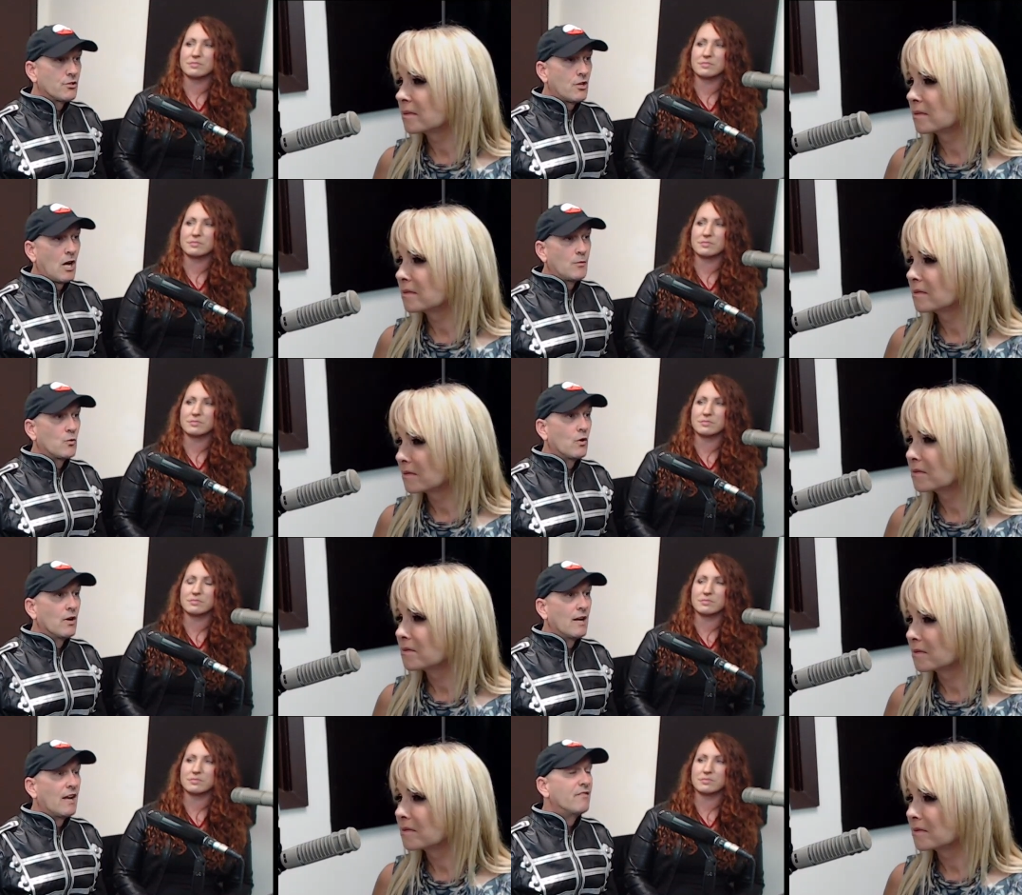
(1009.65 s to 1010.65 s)
Speaker 1: stops
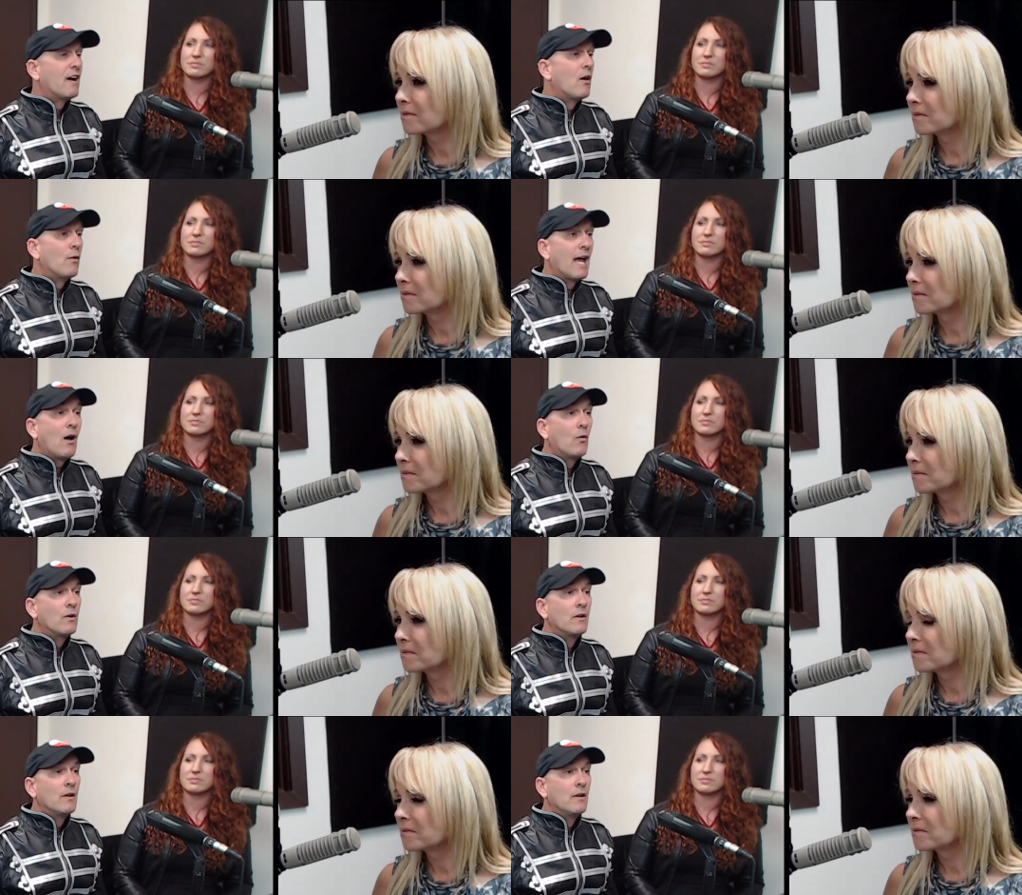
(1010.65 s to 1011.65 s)
were, and I found out
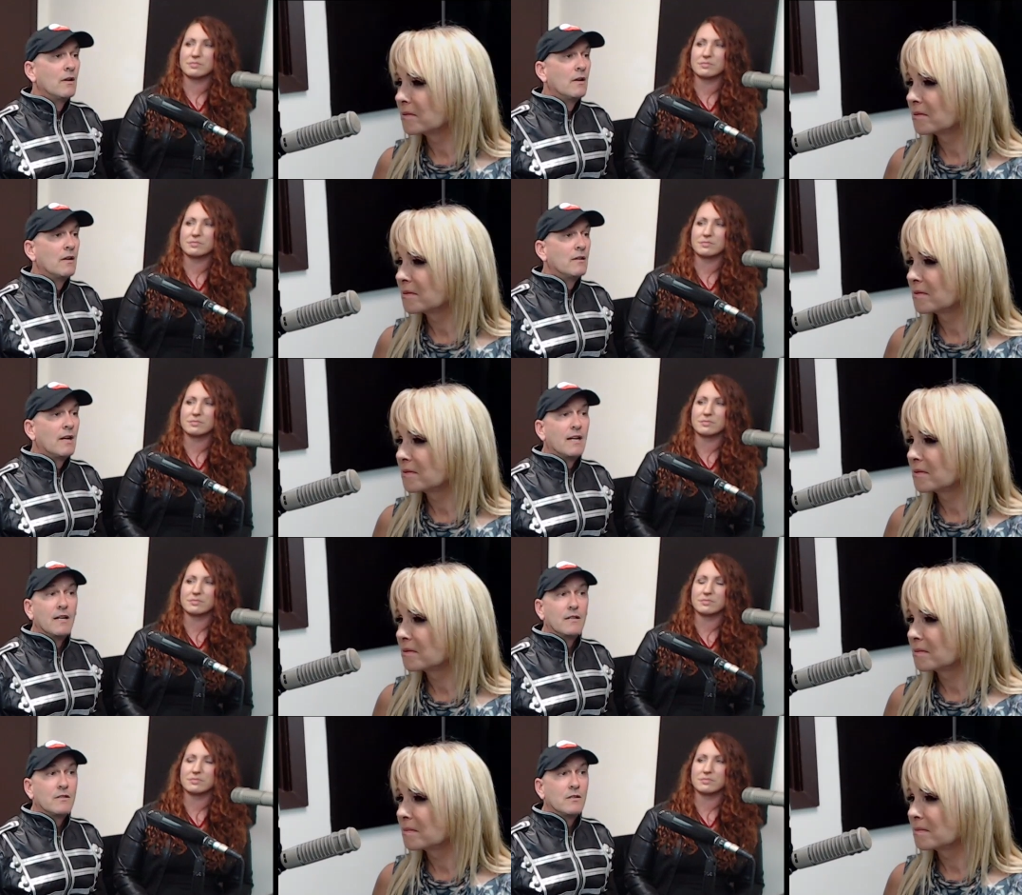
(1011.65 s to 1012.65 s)
that
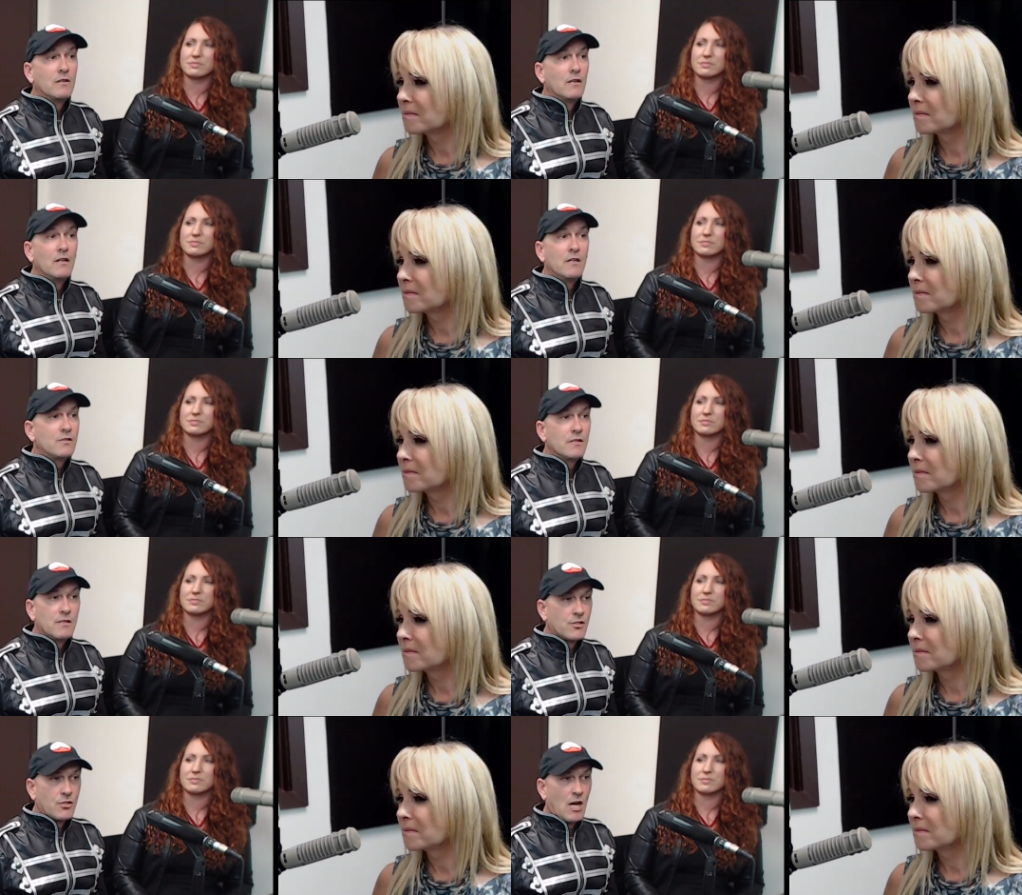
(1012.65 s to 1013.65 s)
it
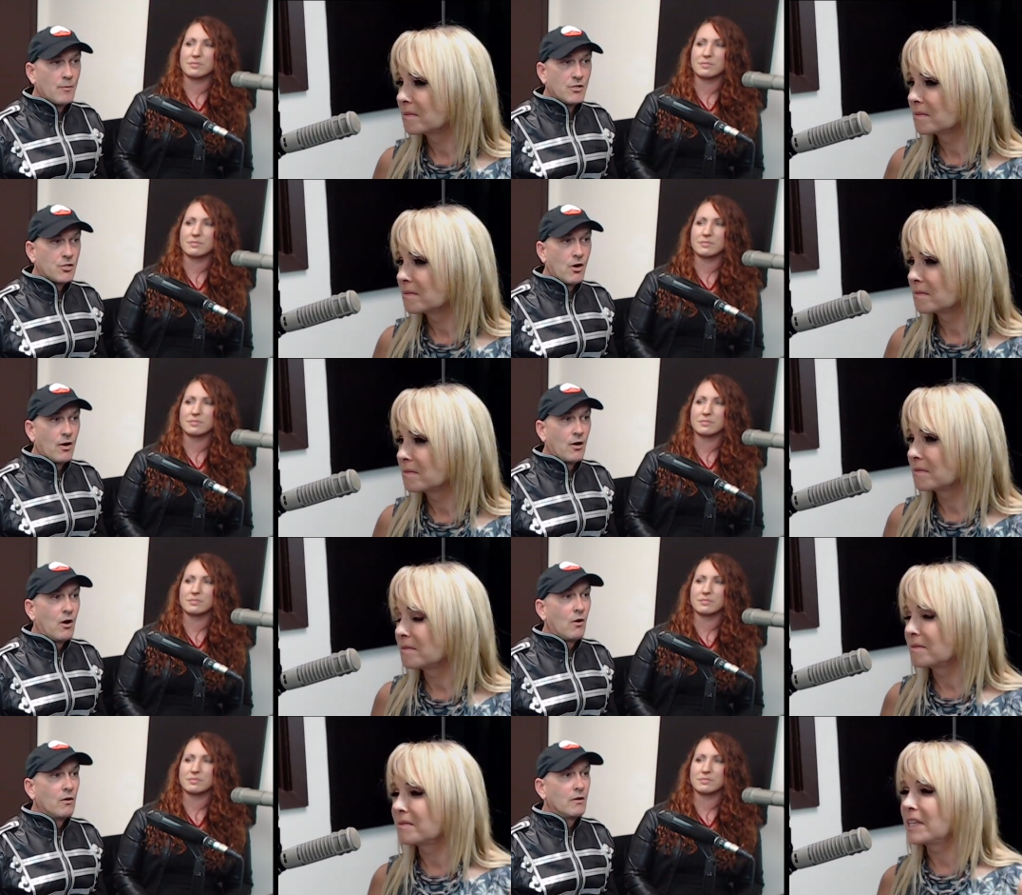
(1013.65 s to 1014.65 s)
isn't a stop and start at
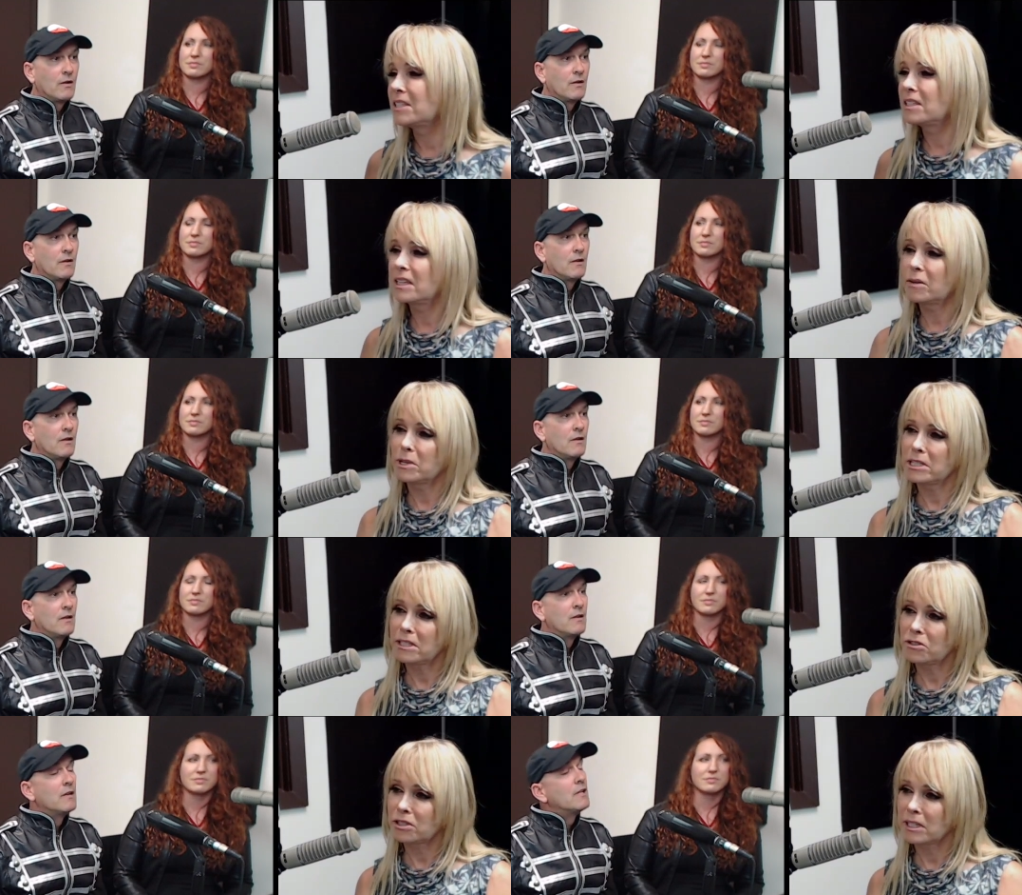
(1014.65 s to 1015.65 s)
all.
Speaker 2: They did it that way
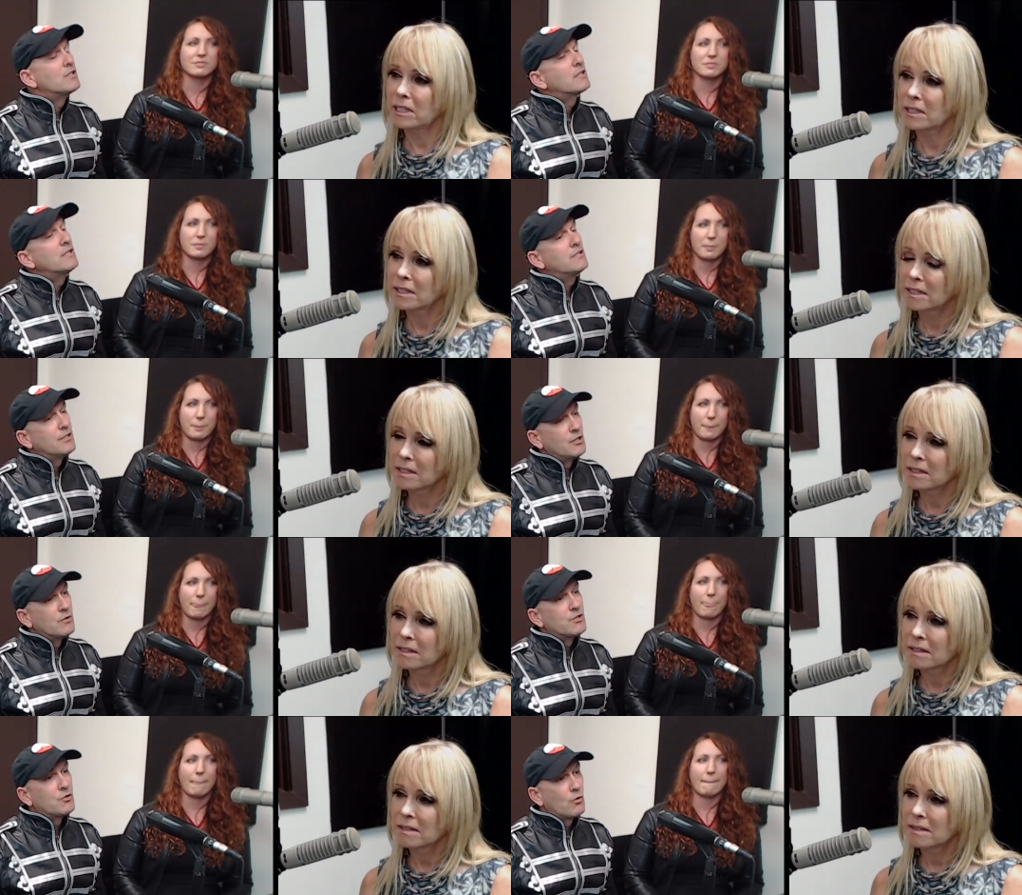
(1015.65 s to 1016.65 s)
intentionally. It's
Speaker 1: a
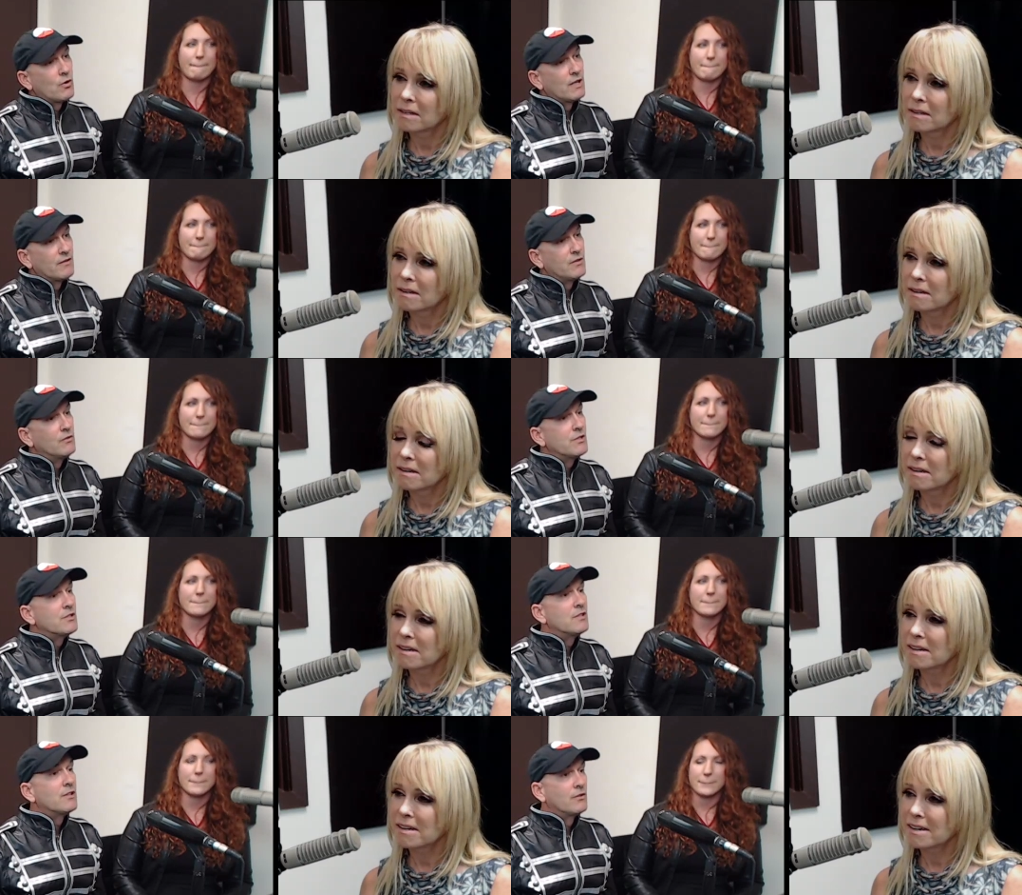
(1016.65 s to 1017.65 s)
continuous story. If you
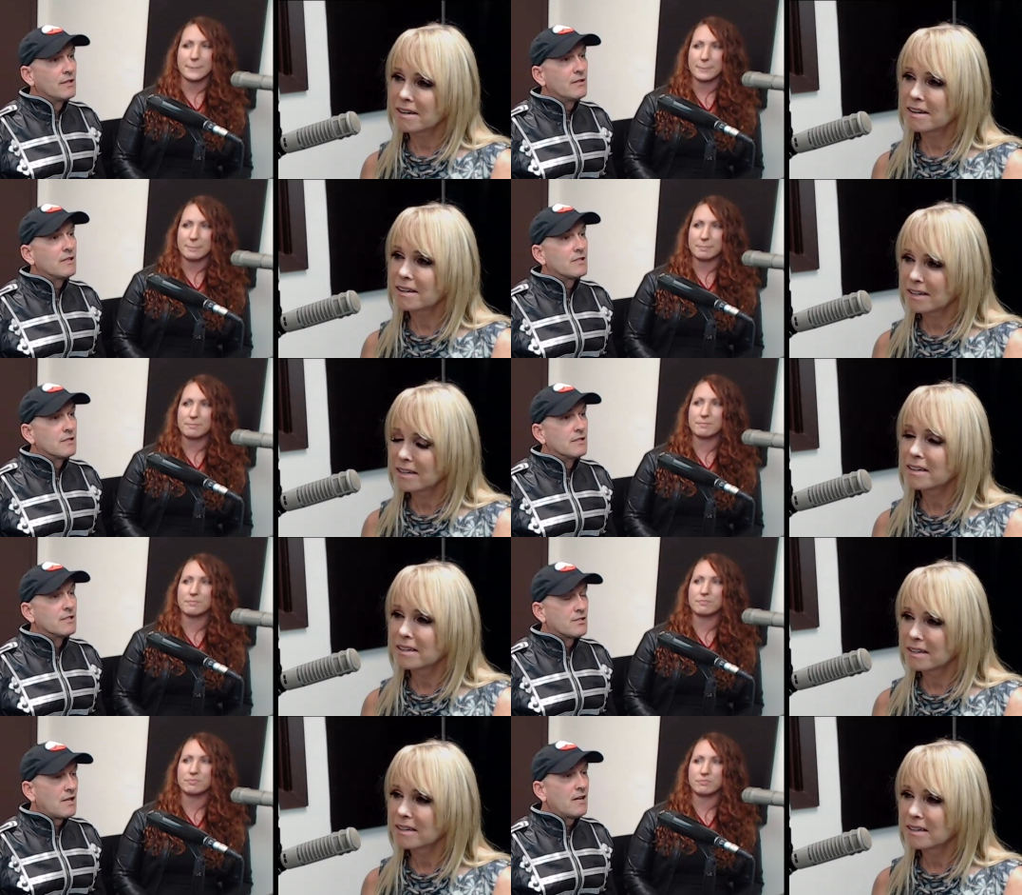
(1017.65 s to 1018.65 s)
listen to the lyrics and
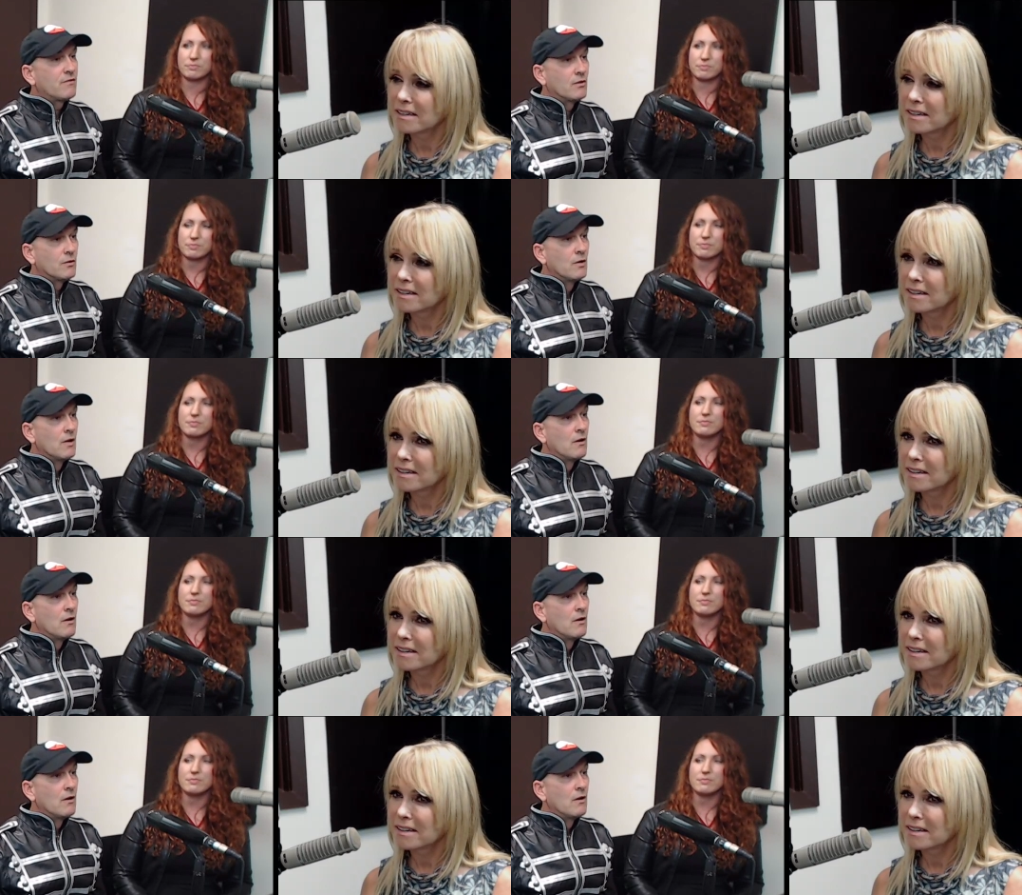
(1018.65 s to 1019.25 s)
decipher